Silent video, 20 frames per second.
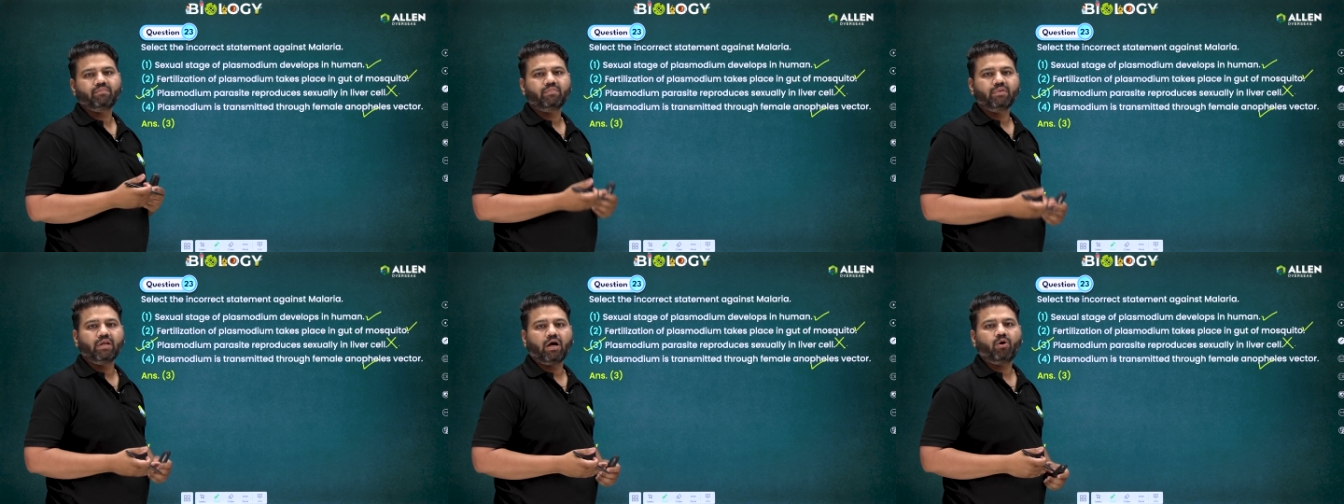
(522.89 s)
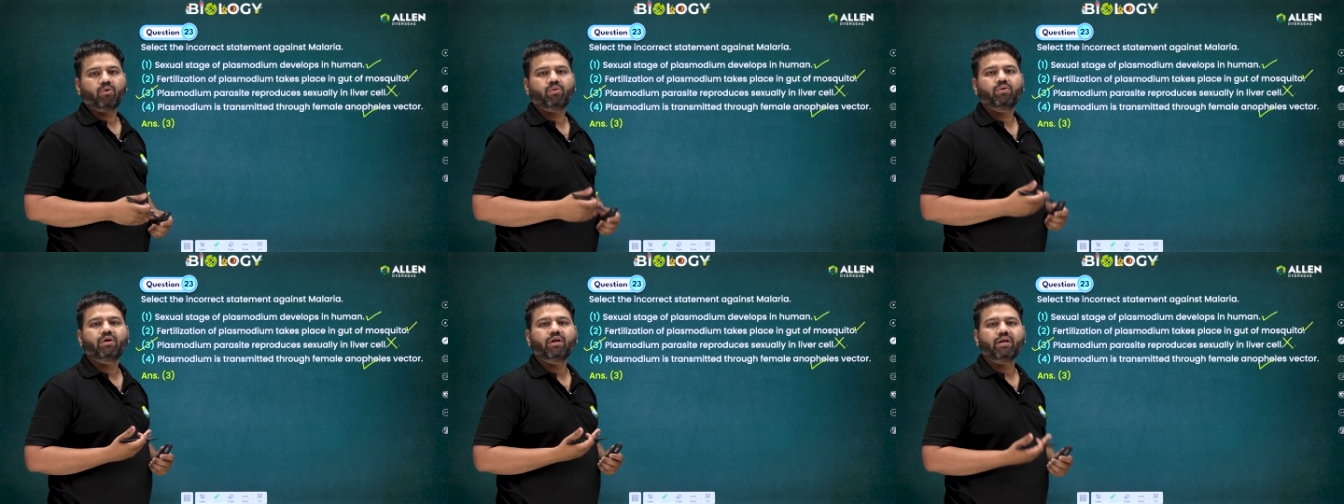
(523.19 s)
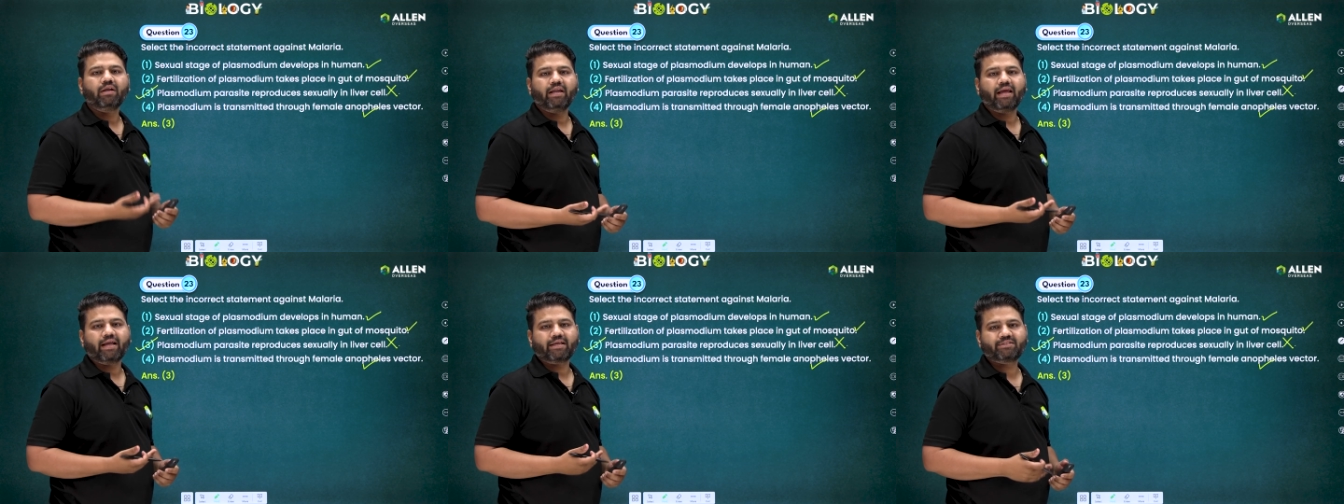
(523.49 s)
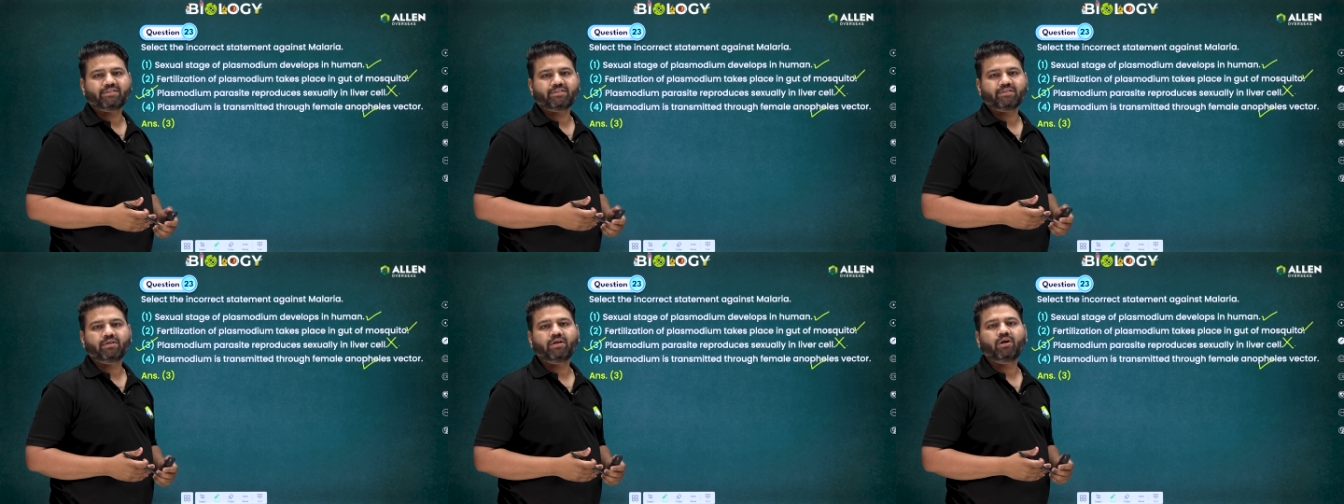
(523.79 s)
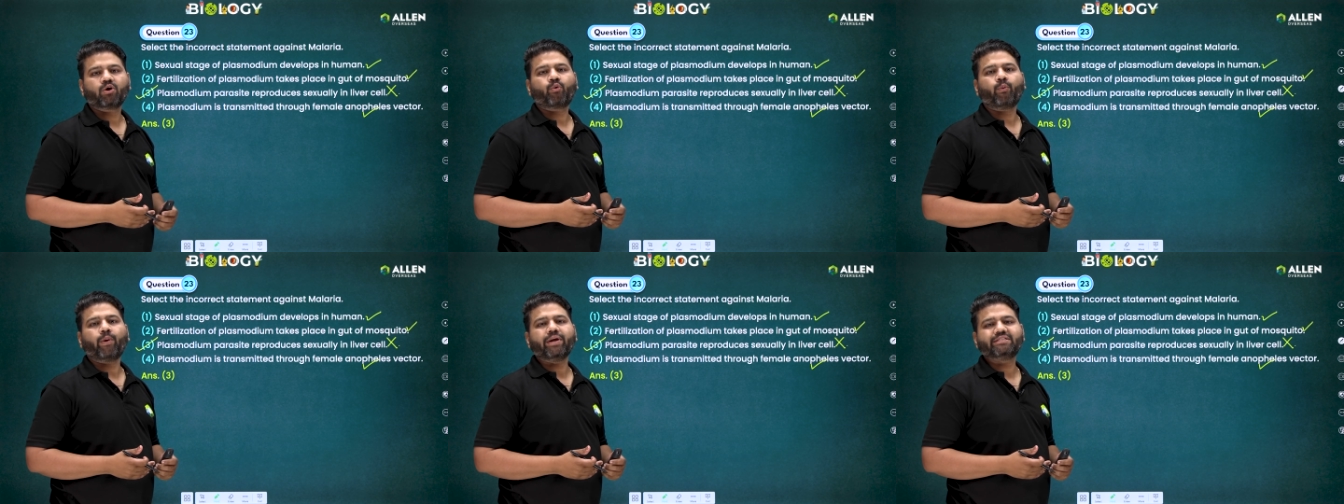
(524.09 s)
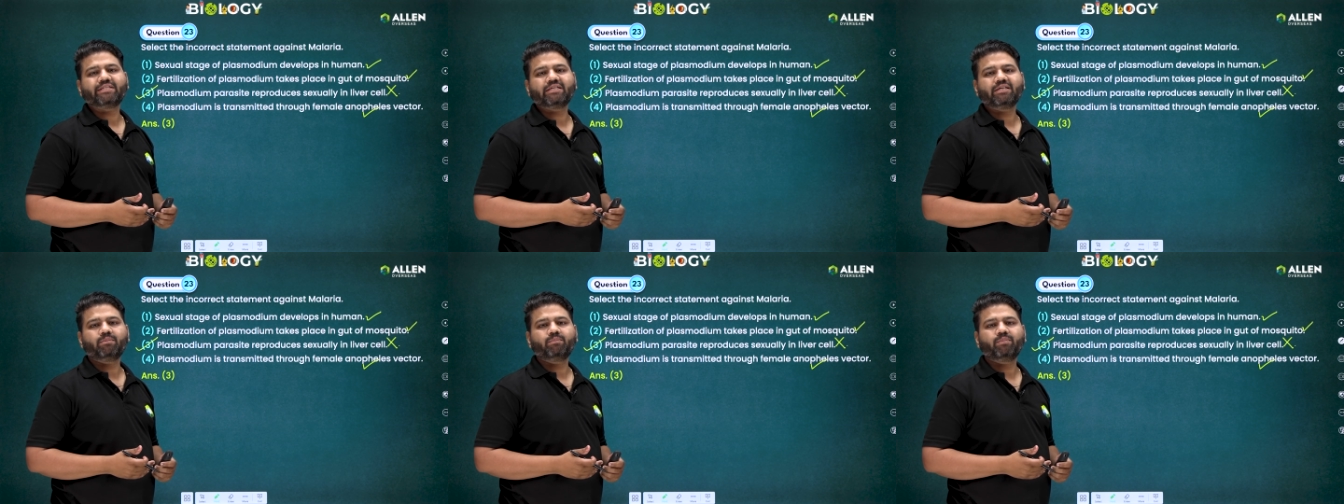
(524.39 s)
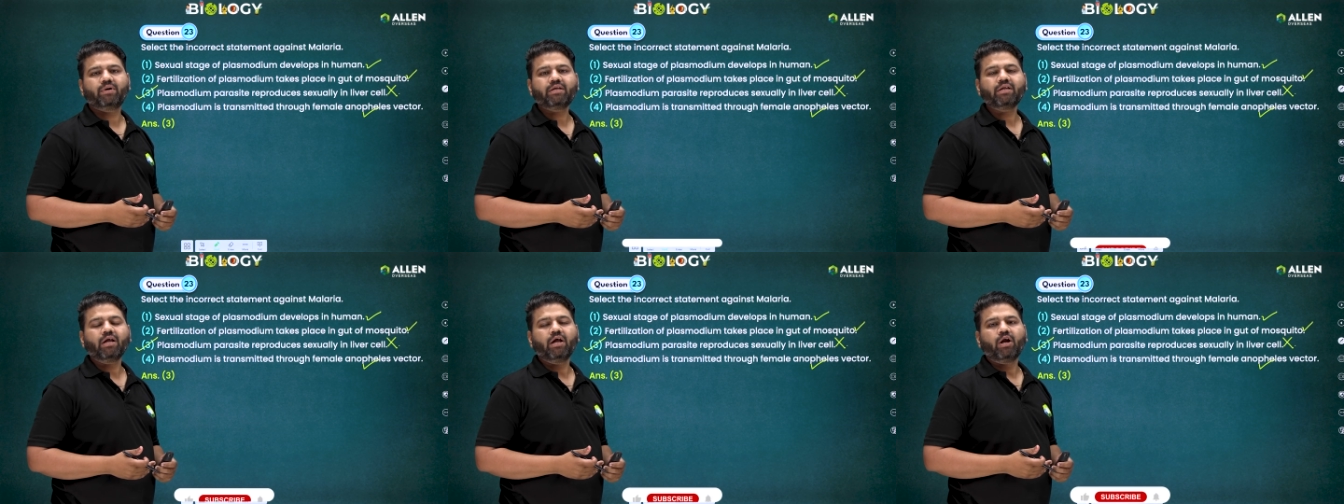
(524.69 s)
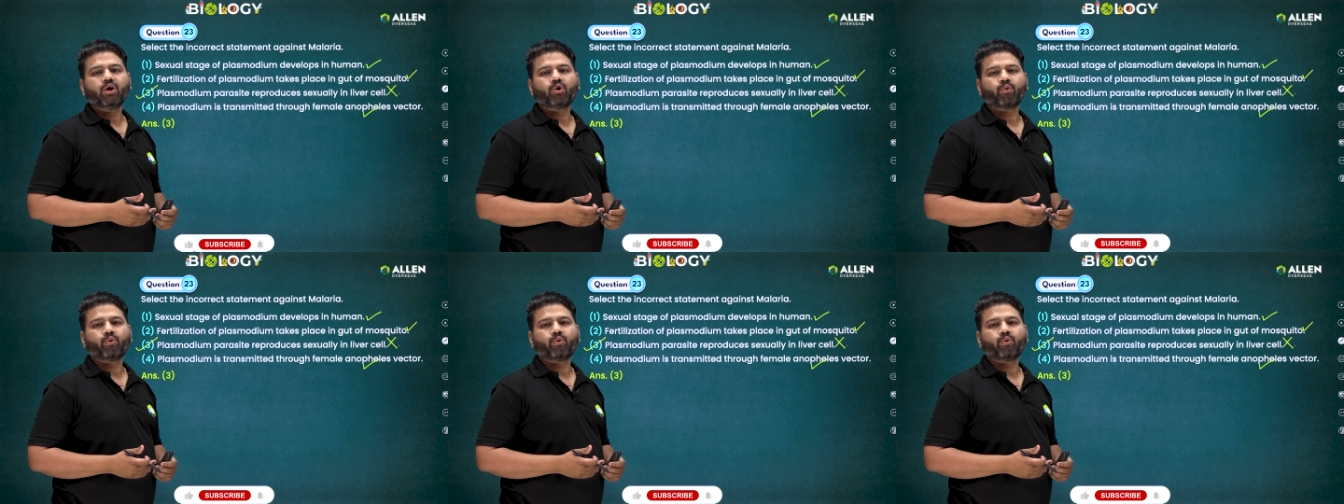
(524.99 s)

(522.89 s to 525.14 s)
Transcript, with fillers: Now, next, question number